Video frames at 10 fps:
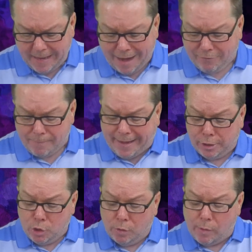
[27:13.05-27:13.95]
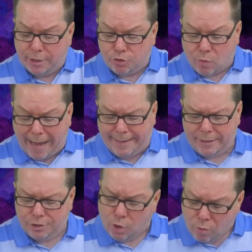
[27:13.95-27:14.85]
every man doing what is right in
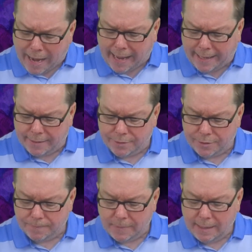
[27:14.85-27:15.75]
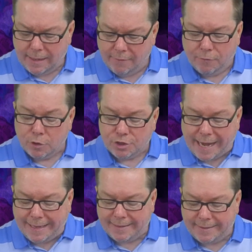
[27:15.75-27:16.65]
his own eyes. Verse
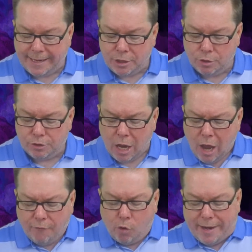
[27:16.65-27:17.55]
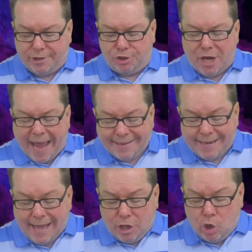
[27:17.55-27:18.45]
9 continues, For as yet
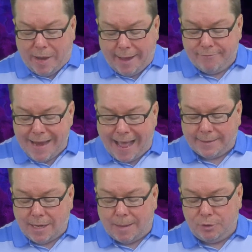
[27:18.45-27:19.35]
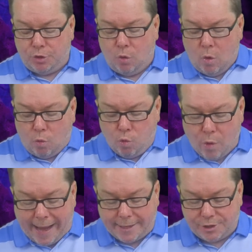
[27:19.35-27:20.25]
you have not come to
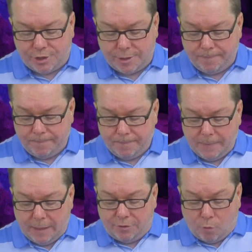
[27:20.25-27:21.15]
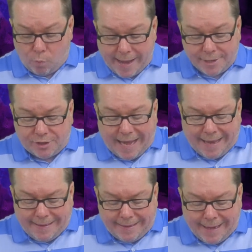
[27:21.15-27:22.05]
rest, the rest
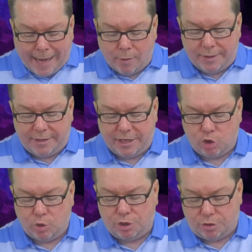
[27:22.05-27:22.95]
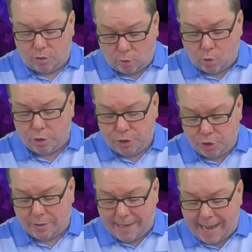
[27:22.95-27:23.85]
and the inheritance which the Lord
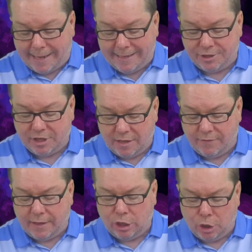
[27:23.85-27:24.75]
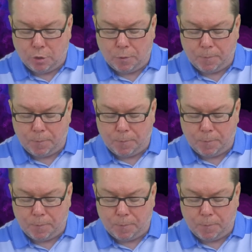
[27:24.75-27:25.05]
your God is giving you.